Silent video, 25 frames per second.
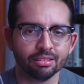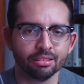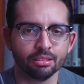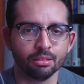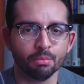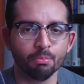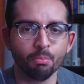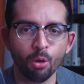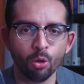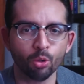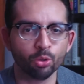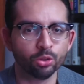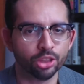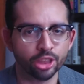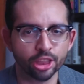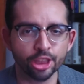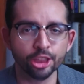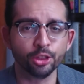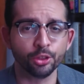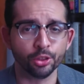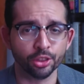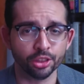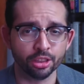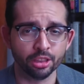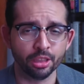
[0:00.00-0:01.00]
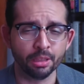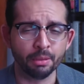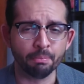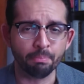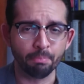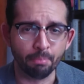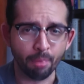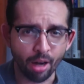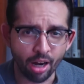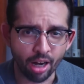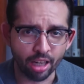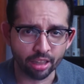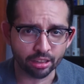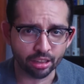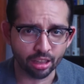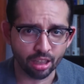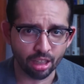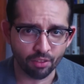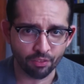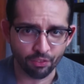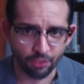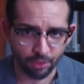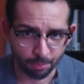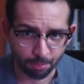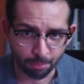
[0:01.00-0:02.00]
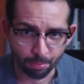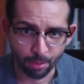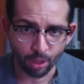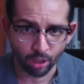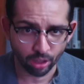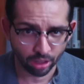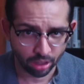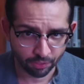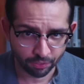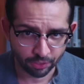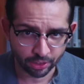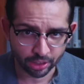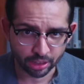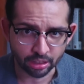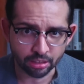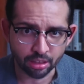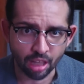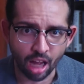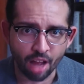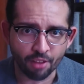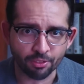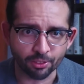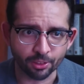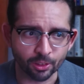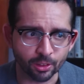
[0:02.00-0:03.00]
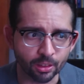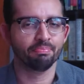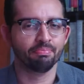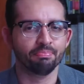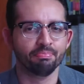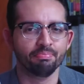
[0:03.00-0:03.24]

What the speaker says: the most interesting part of the book, of the novel.